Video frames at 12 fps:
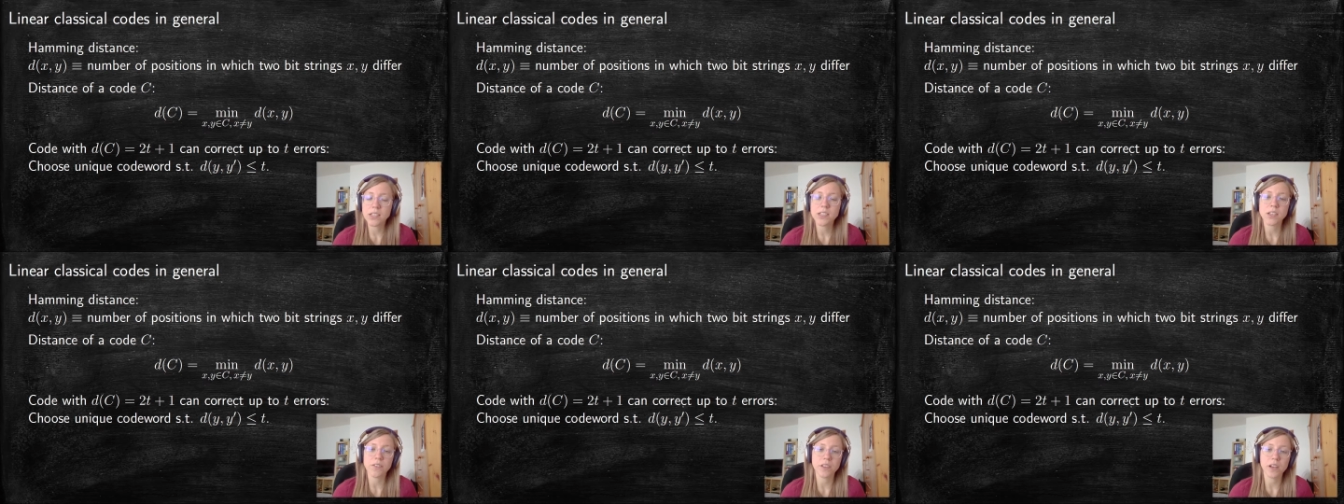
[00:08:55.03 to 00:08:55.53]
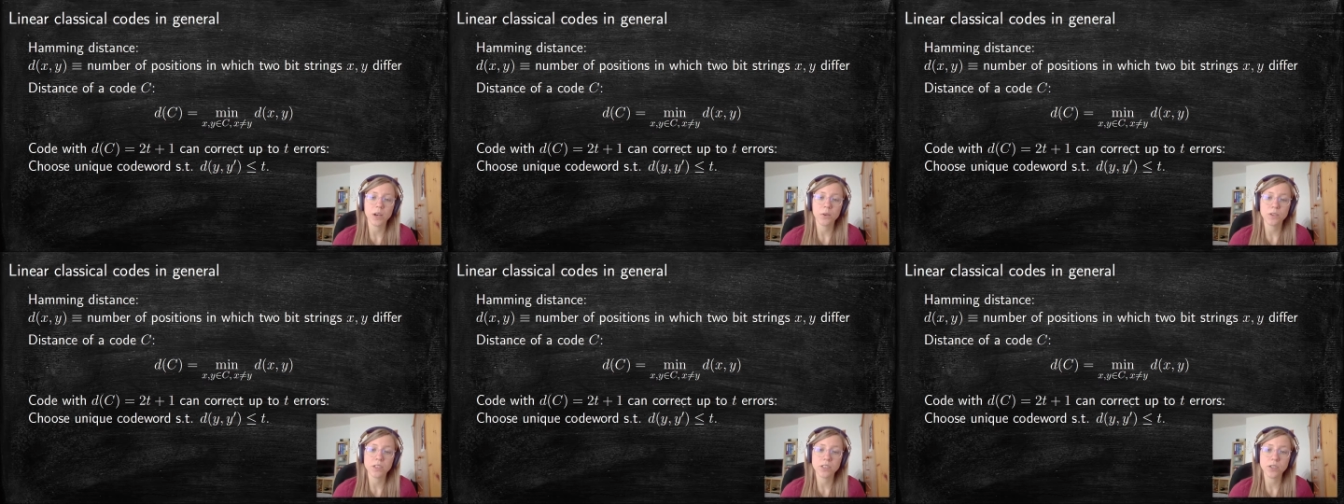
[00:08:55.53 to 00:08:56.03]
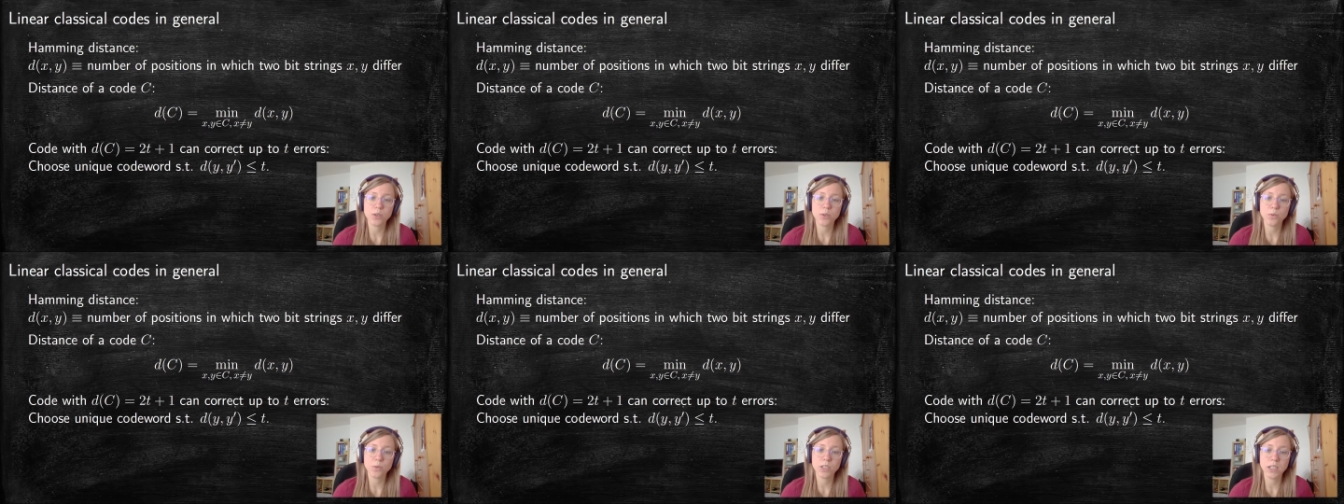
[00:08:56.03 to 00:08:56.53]
of the code is
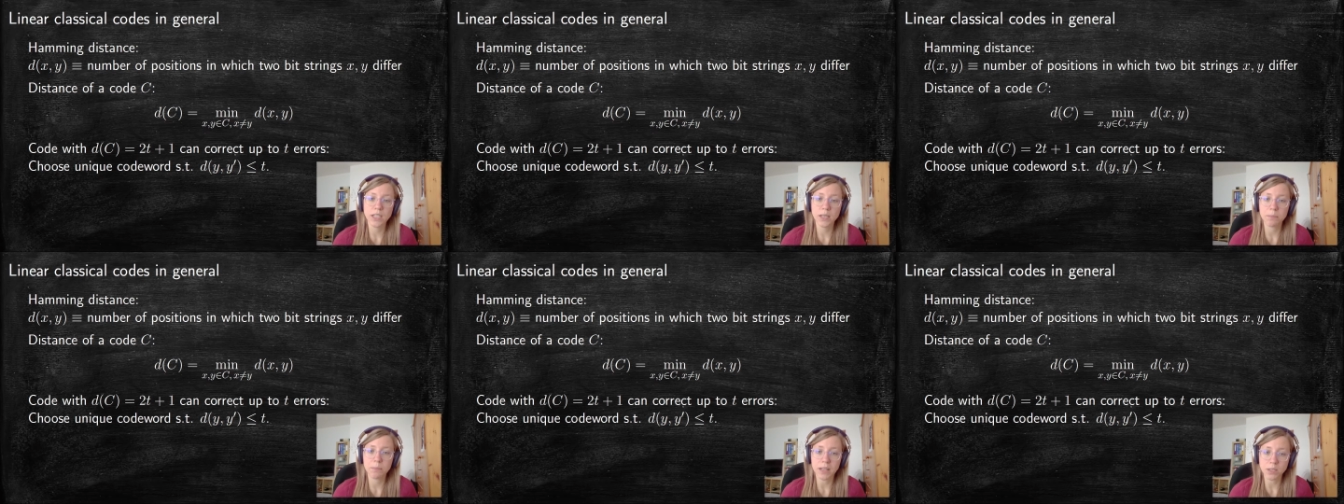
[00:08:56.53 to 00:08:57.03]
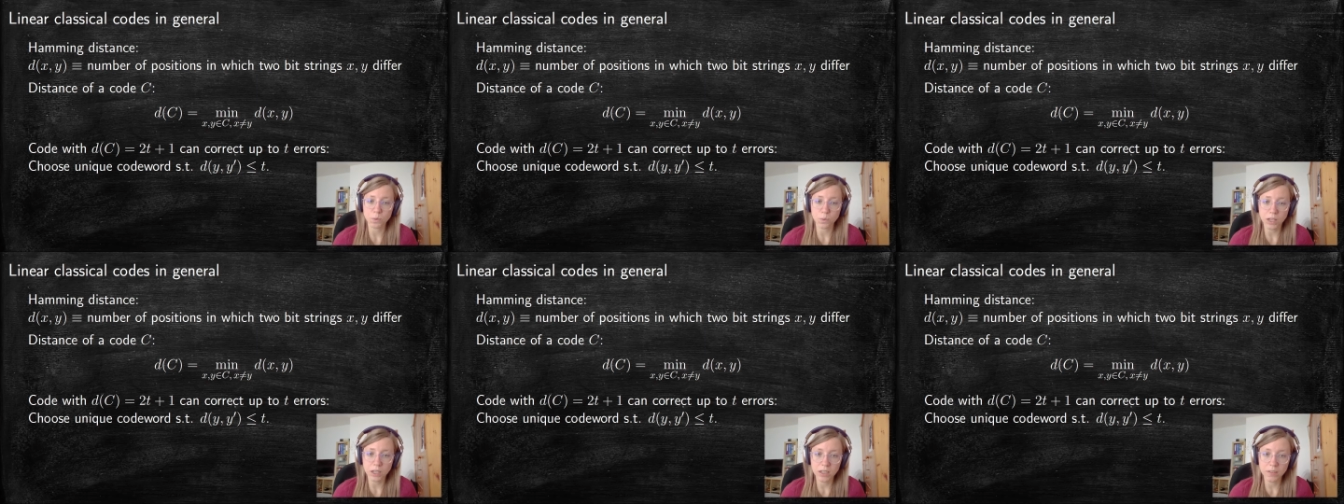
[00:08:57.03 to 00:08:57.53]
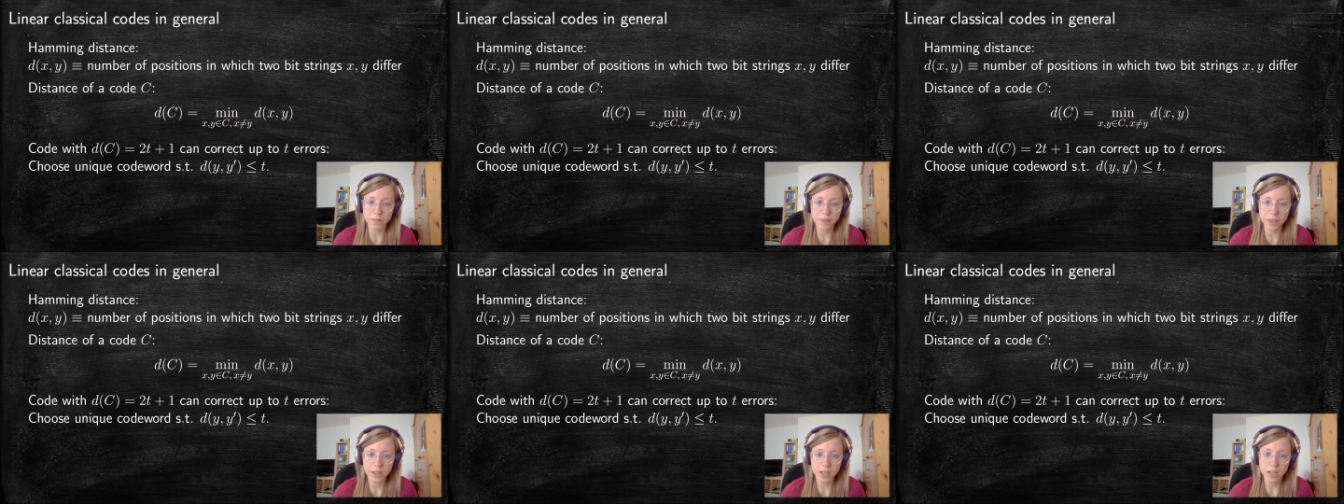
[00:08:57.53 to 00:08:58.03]
2t plus 1
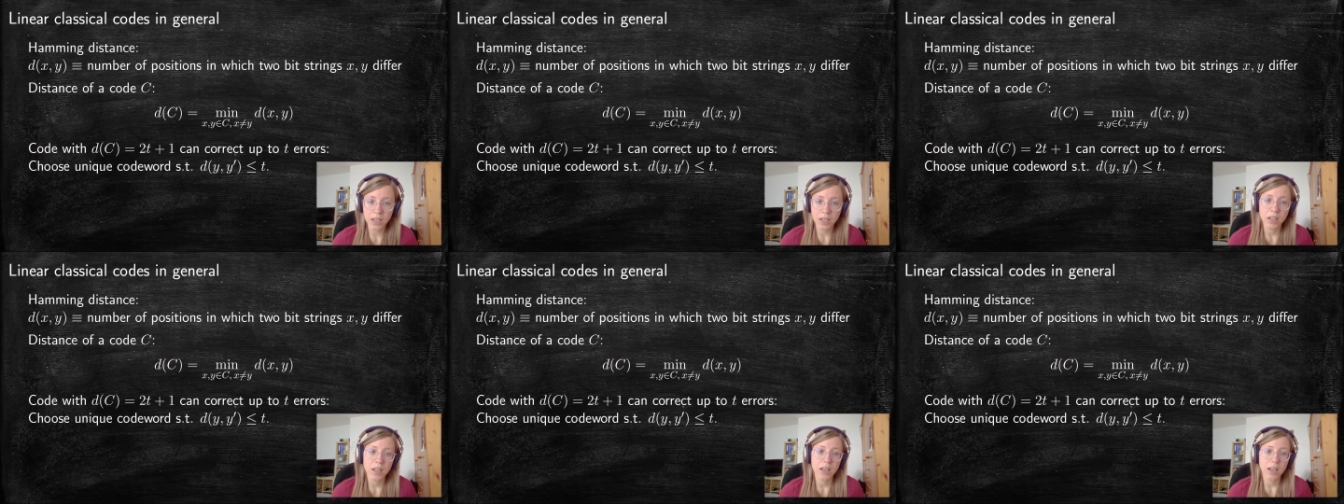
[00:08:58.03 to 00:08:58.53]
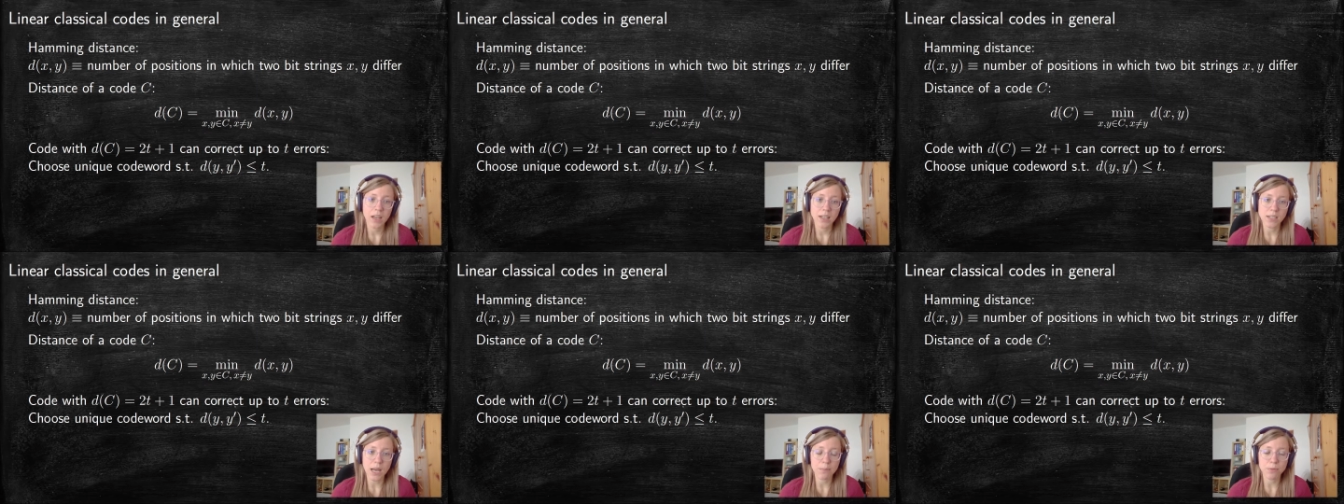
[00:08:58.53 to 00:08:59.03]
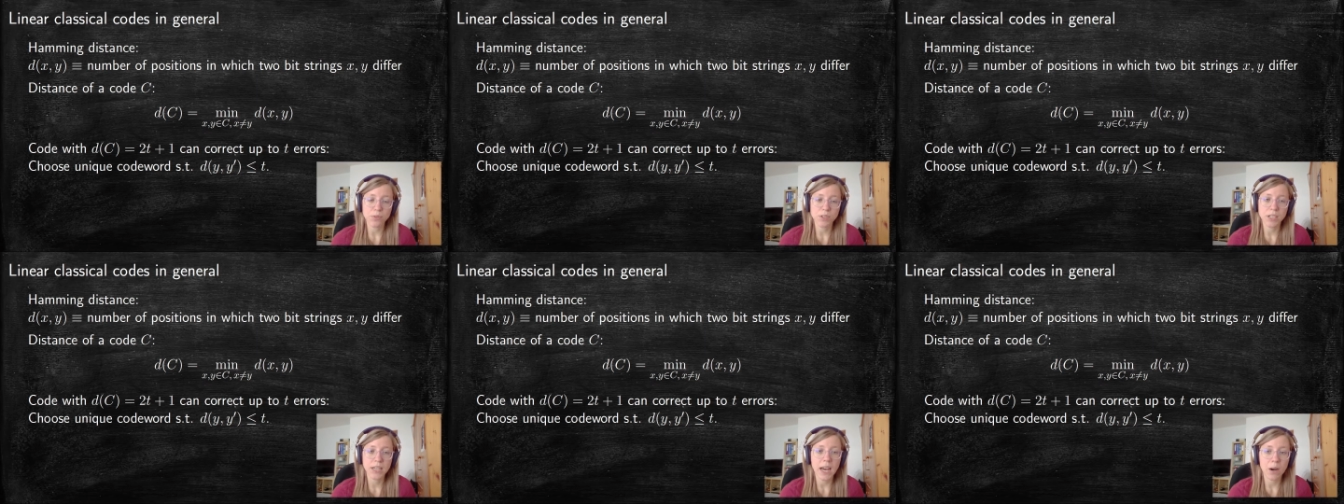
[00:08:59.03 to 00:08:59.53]
and up to
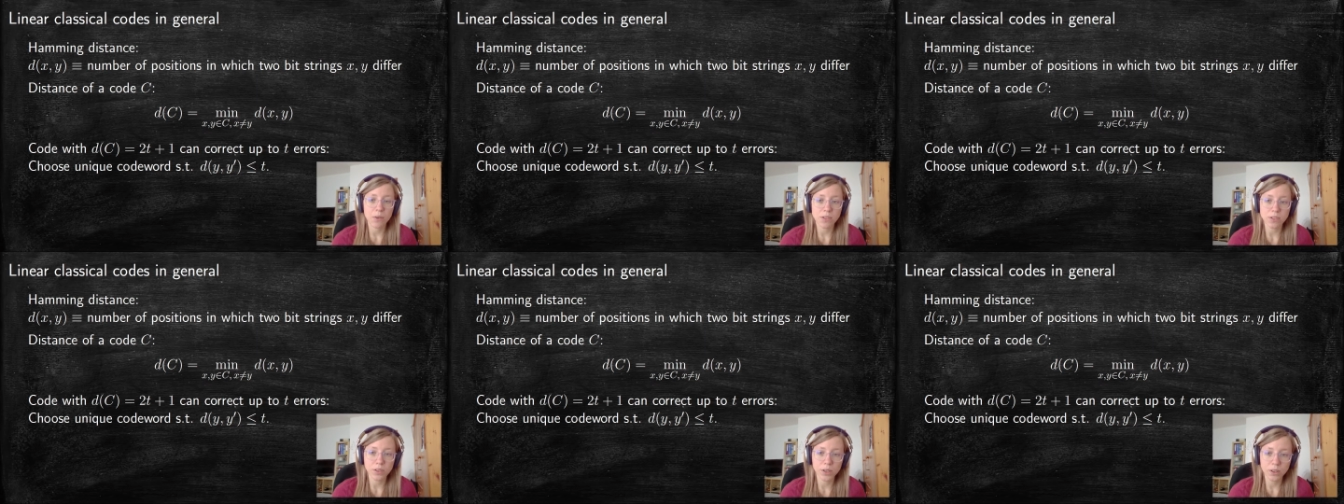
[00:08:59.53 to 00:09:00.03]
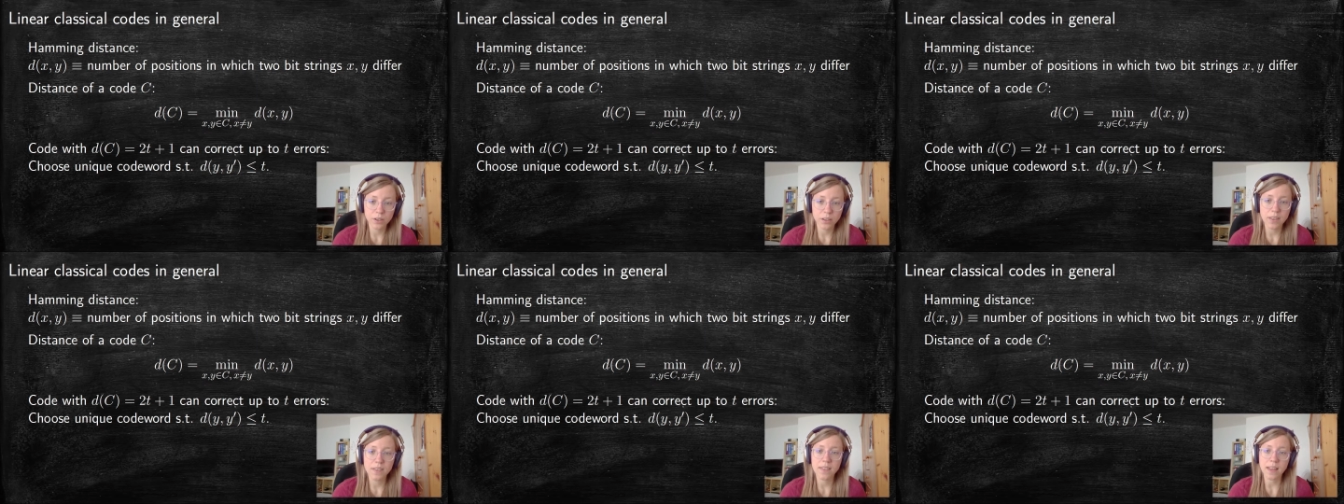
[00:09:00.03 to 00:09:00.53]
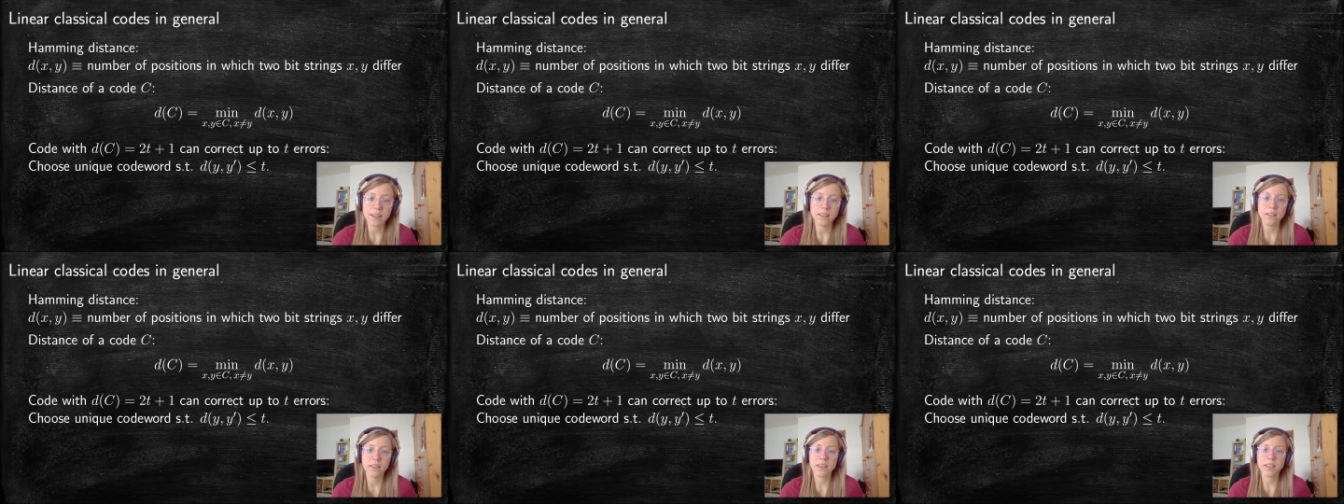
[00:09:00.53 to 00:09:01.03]
t errors occur,
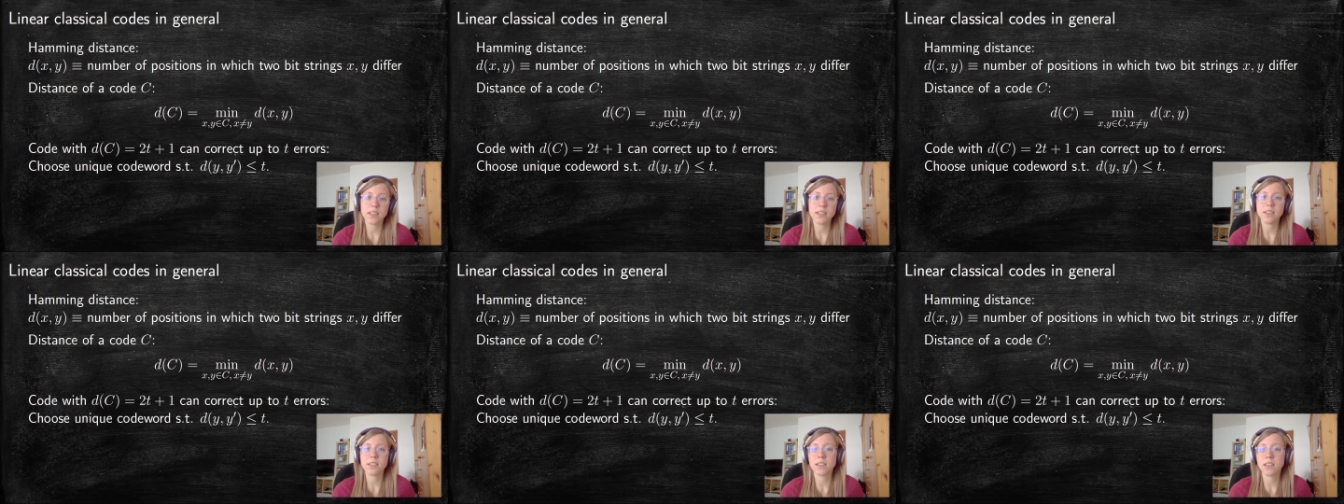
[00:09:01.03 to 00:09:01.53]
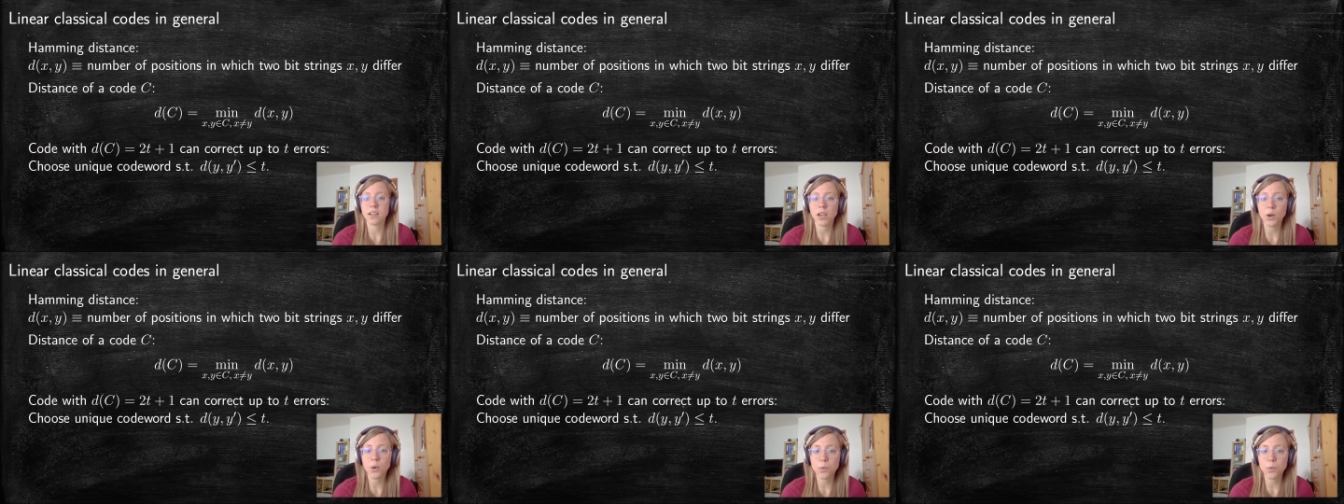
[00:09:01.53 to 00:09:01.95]
then this code